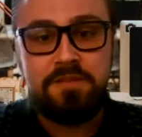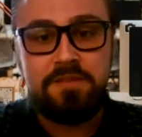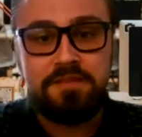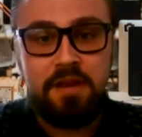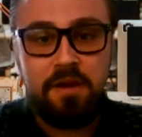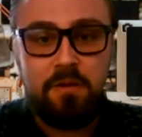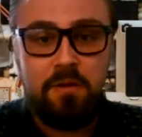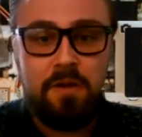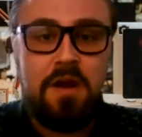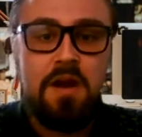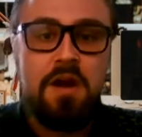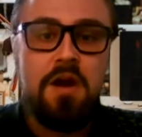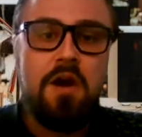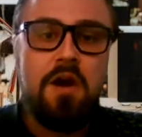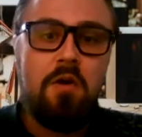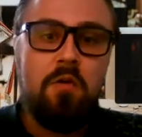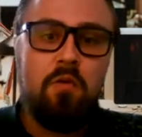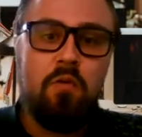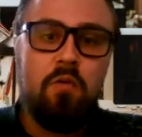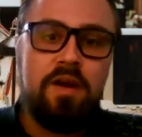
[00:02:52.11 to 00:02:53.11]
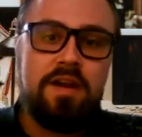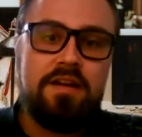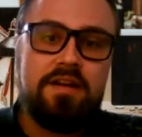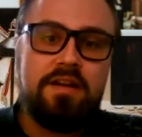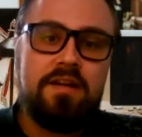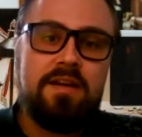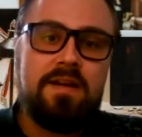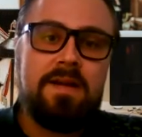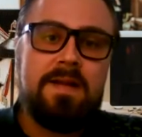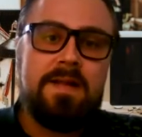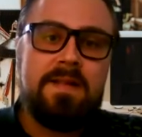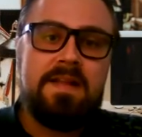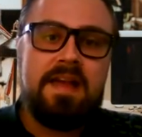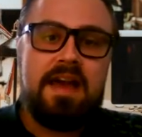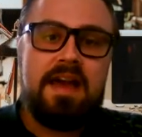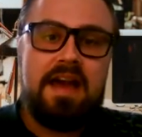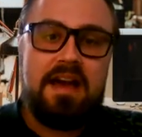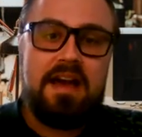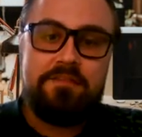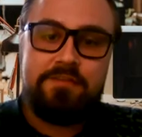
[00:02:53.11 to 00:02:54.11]
So we're
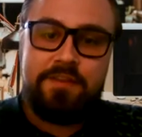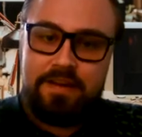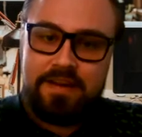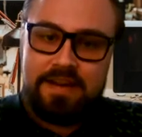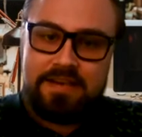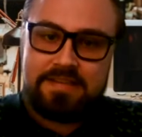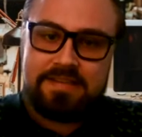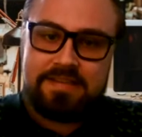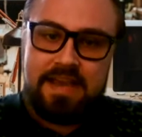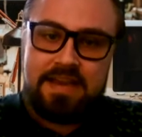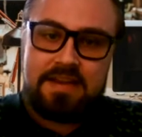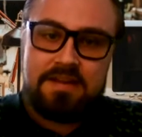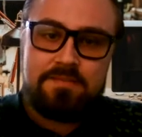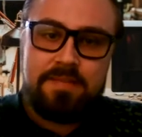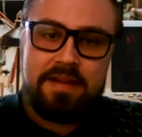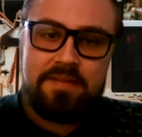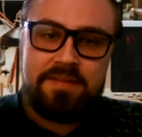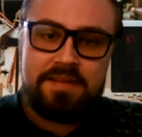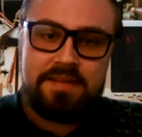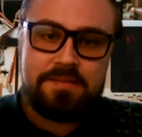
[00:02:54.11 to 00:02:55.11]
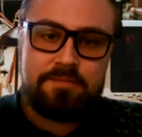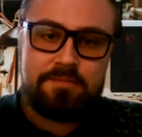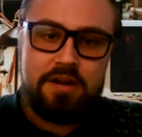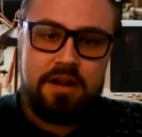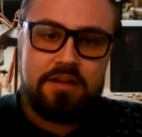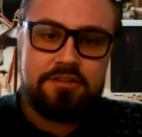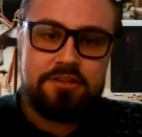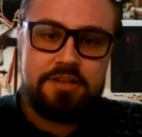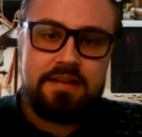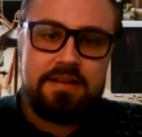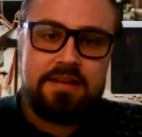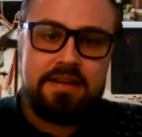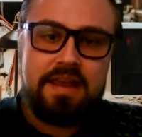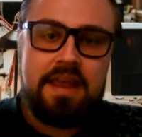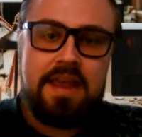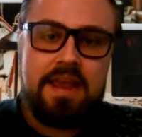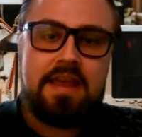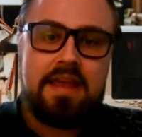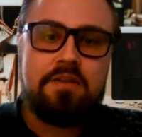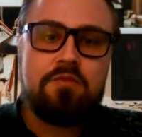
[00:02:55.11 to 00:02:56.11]
very excited about this project,
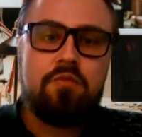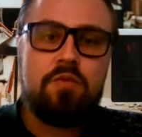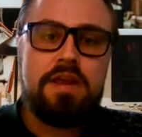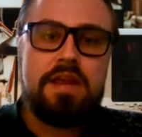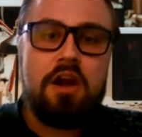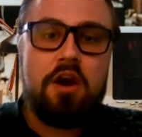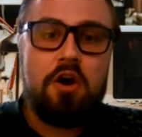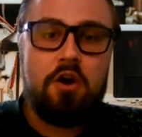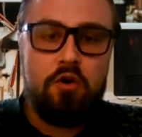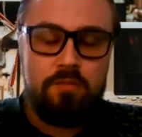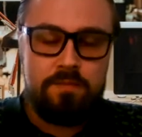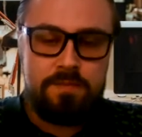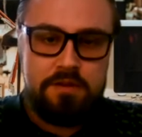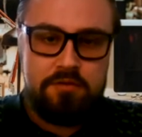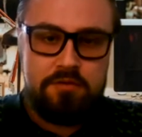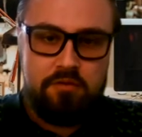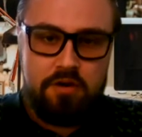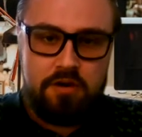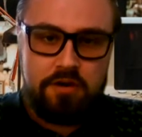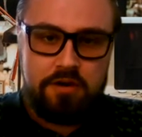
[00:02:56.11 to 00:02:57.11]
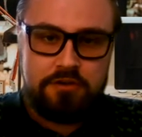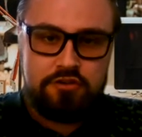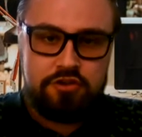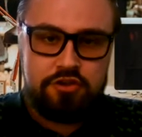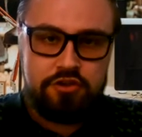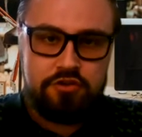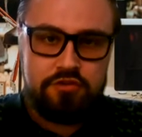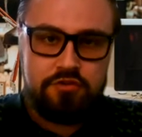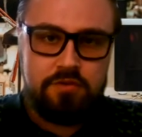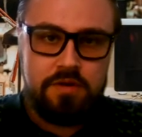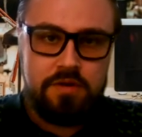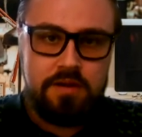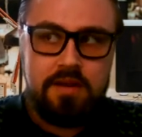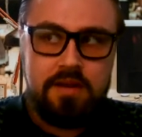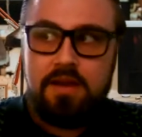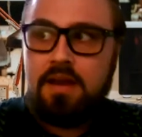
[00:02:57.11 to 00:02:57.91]
and we hope you are too.